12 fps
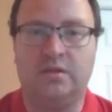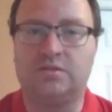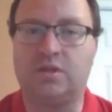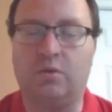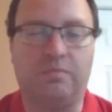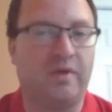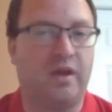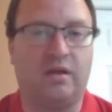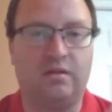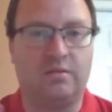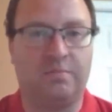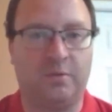So
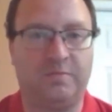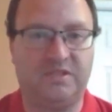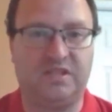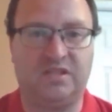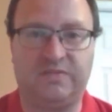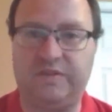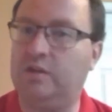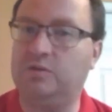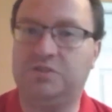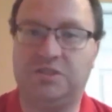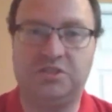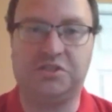the purpose of this video
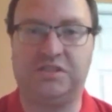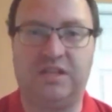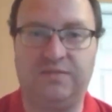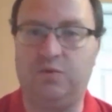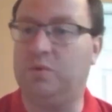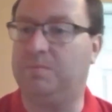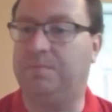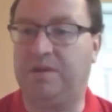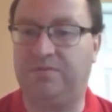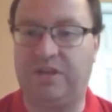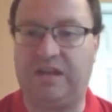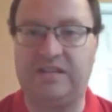is to just give you a bit
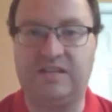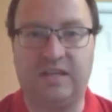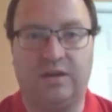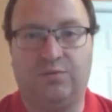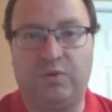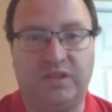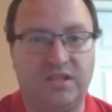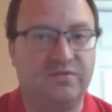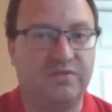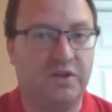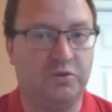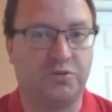of an idea of what
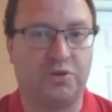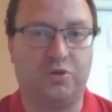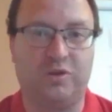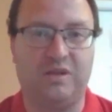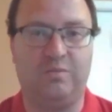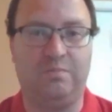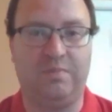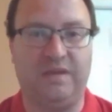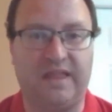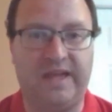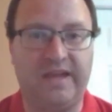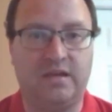these videos are going to
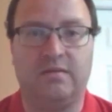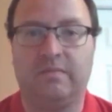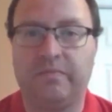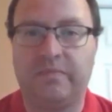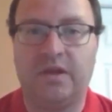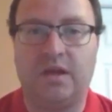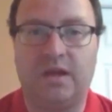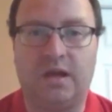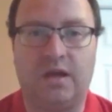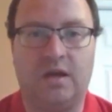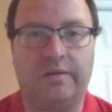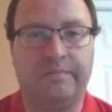be like.
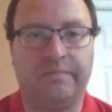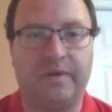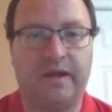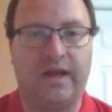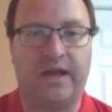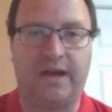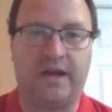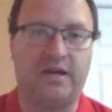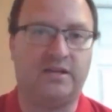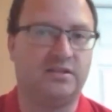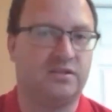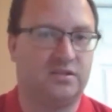I'm
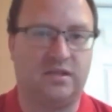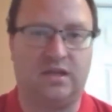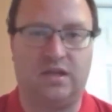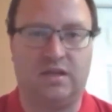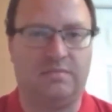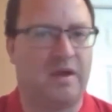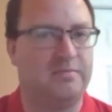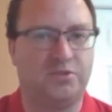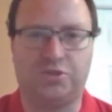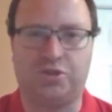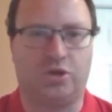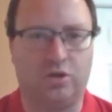
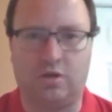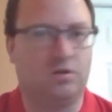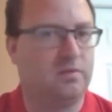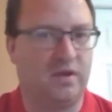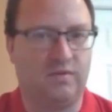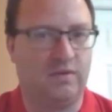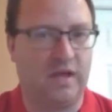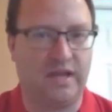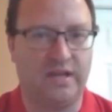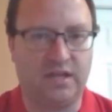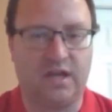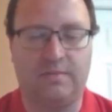sure
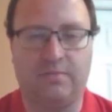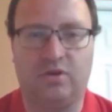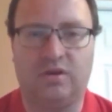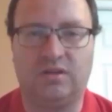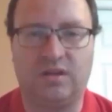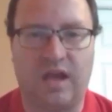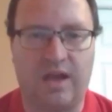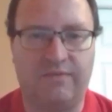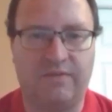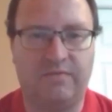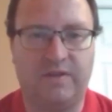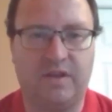anytime you're
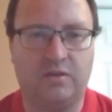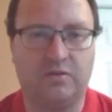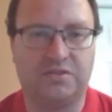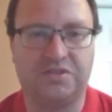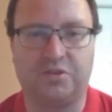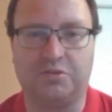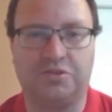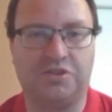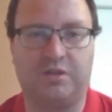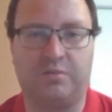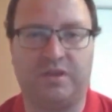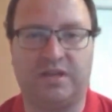having videos
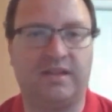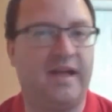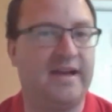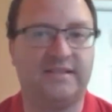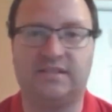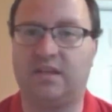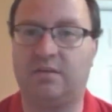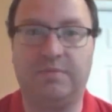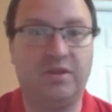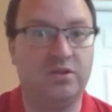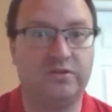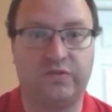associated with a class, they could
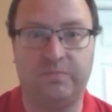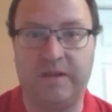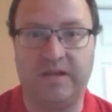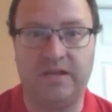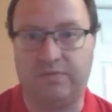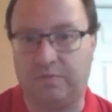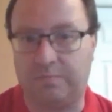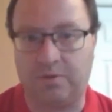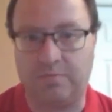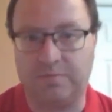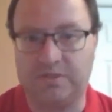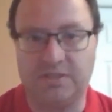be used for many different
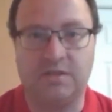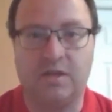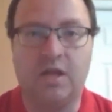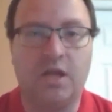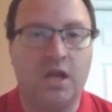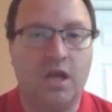purposes.